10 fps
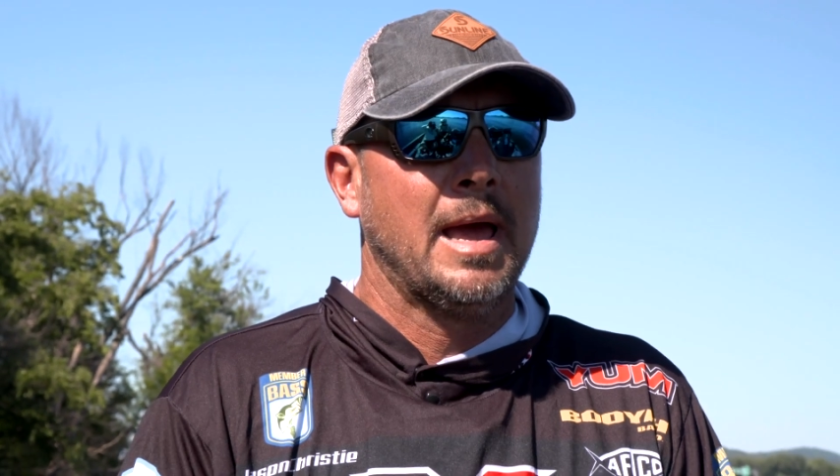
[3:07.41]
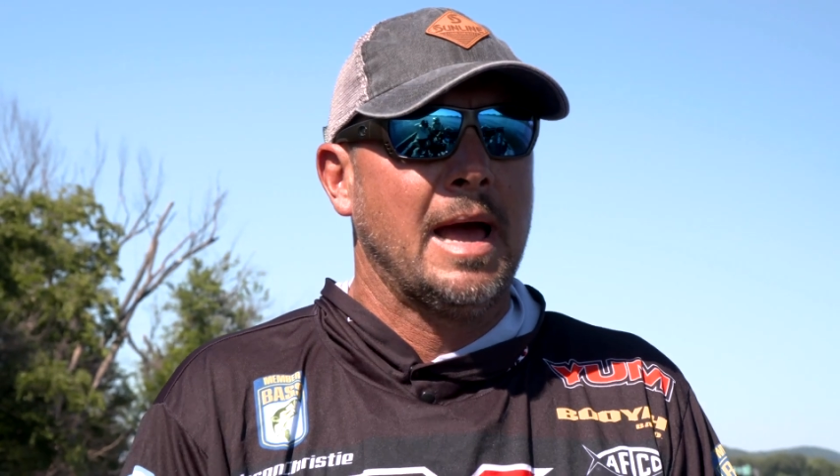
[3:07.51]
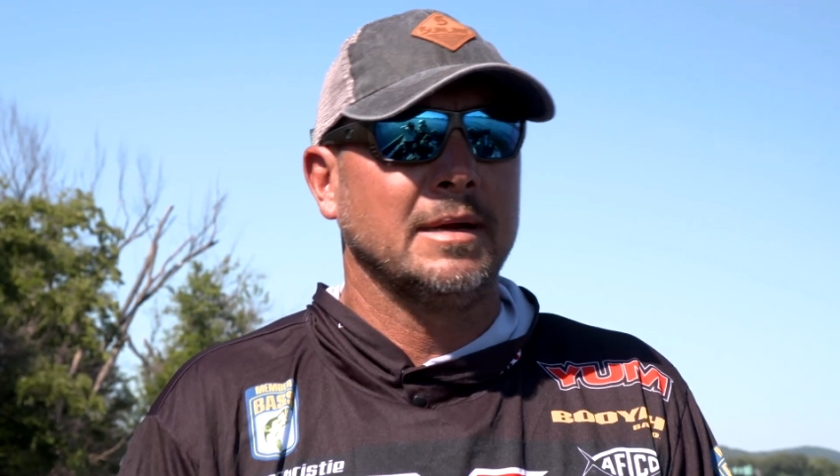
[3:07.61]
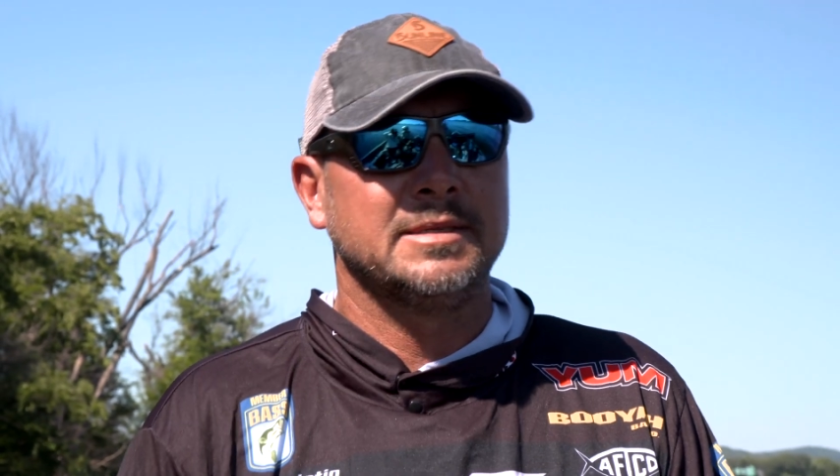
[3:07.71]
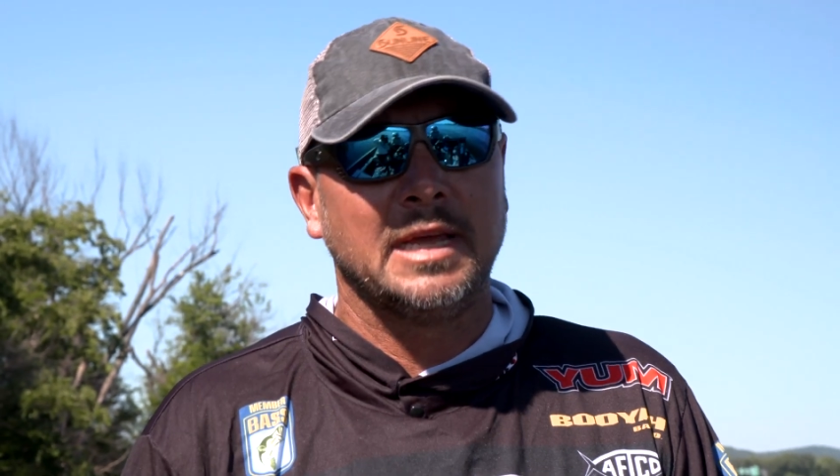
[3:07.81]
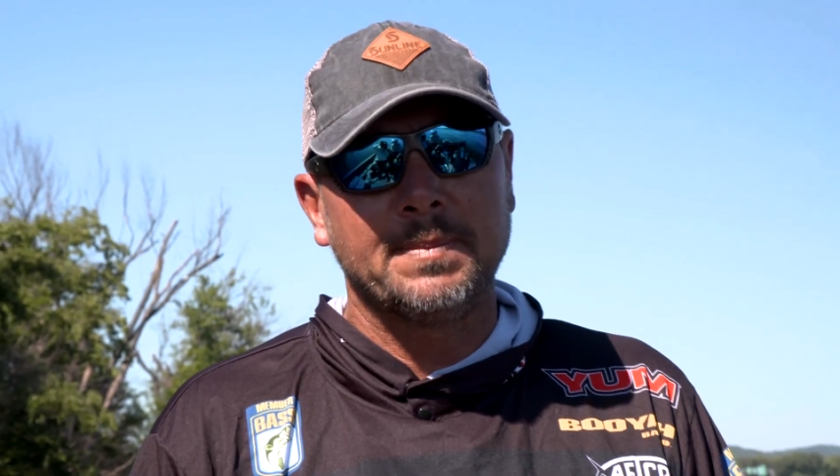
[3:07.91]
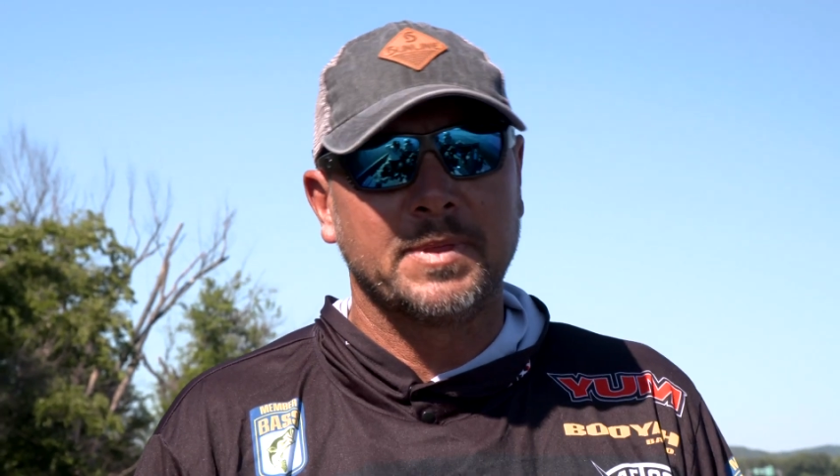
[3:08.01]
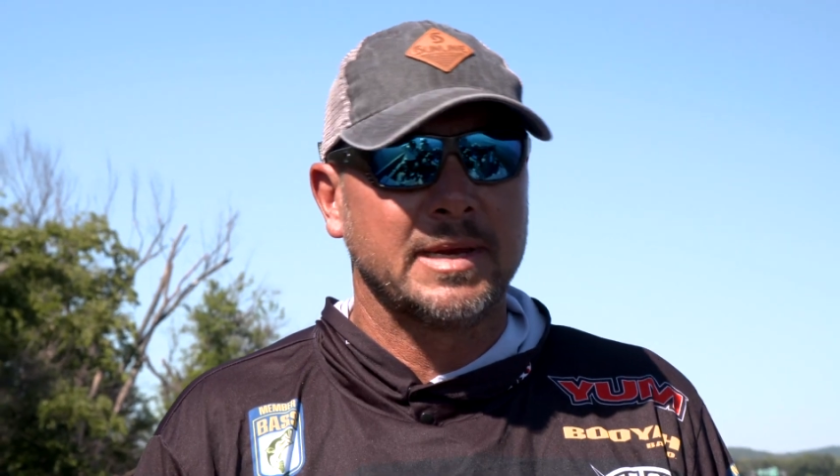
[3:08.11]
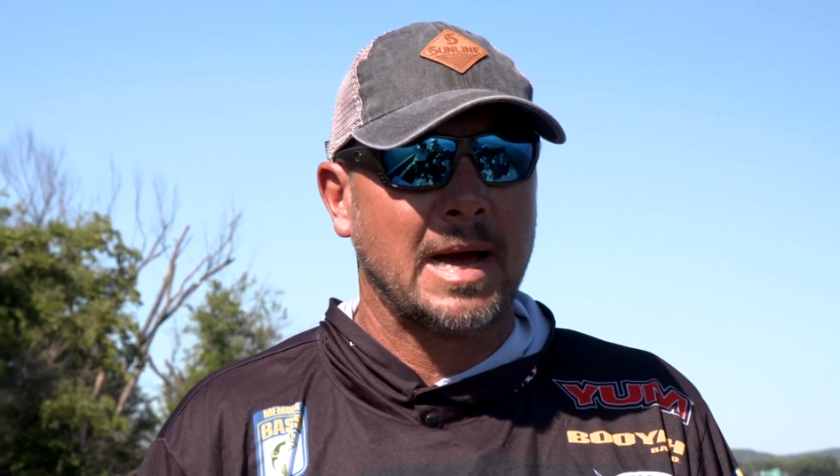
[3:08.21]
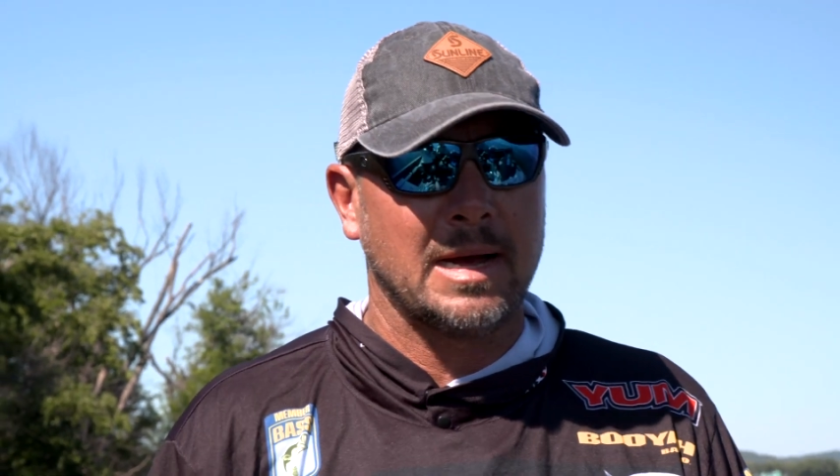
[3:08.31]
how deep
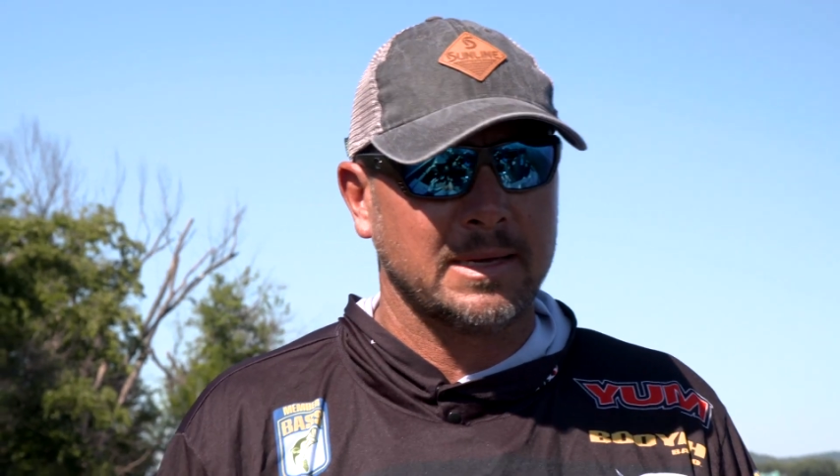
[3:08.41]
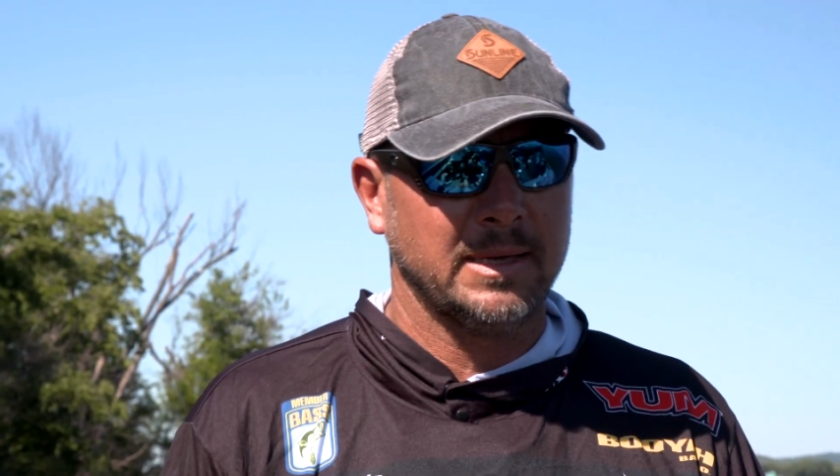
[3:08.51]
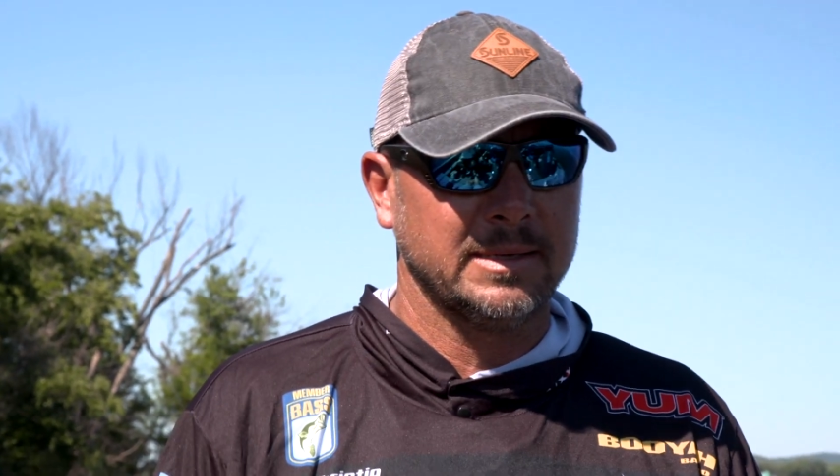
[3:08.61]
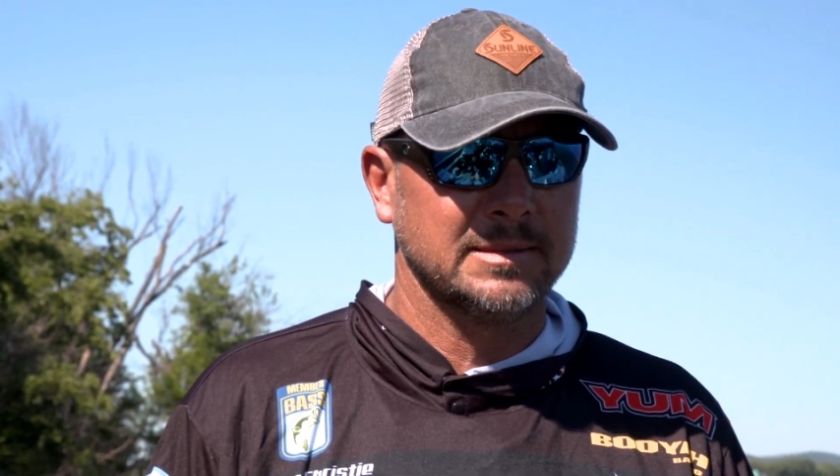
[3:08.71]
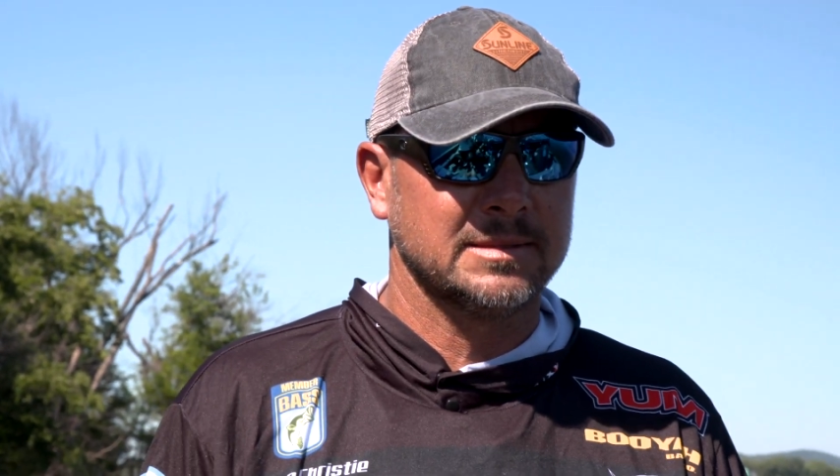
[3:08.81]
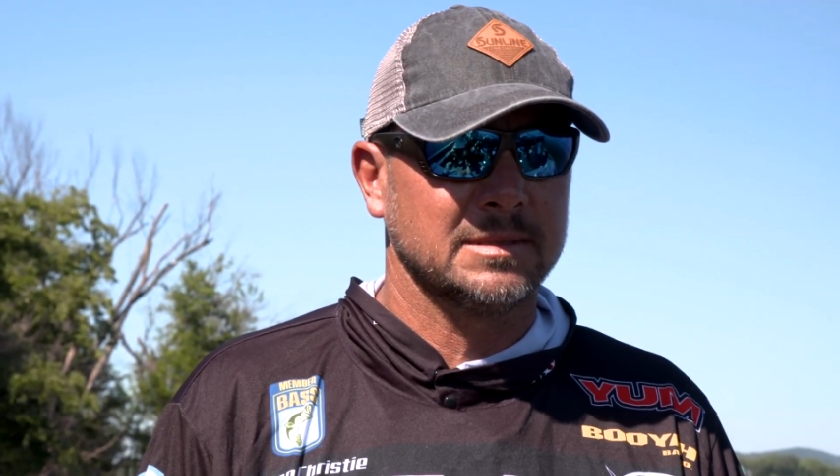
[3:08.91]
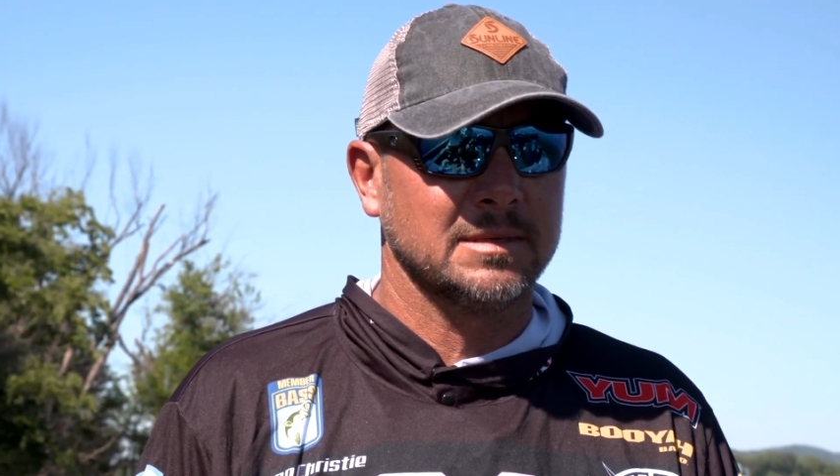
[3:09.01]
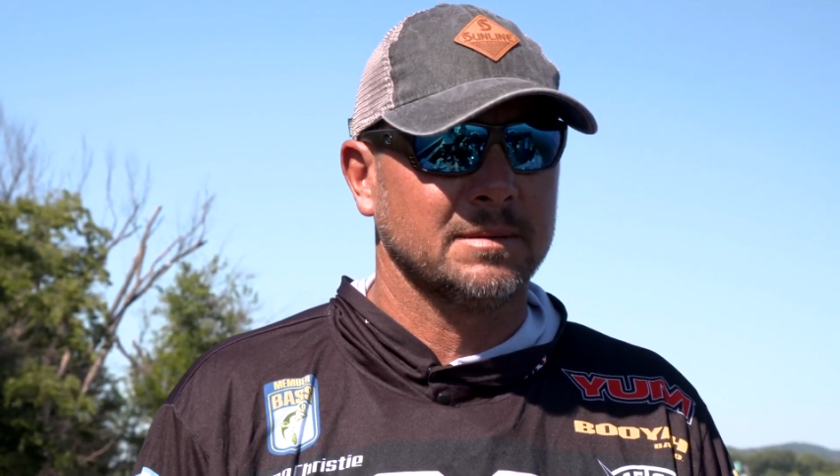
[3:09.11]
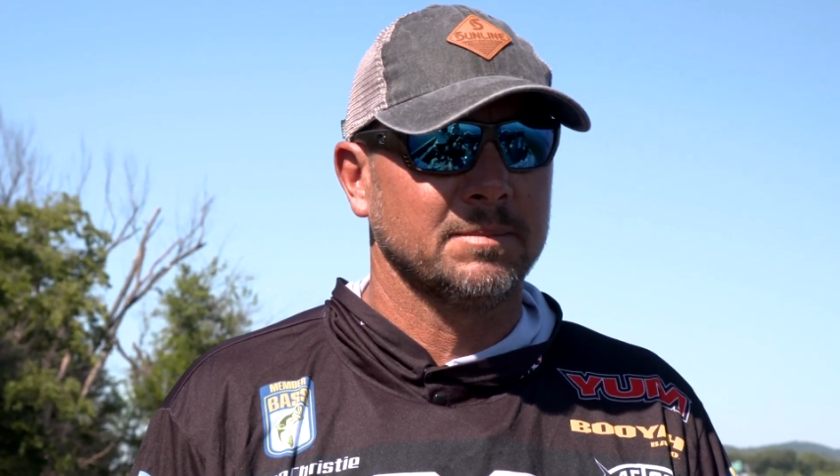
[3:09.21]
the dock is,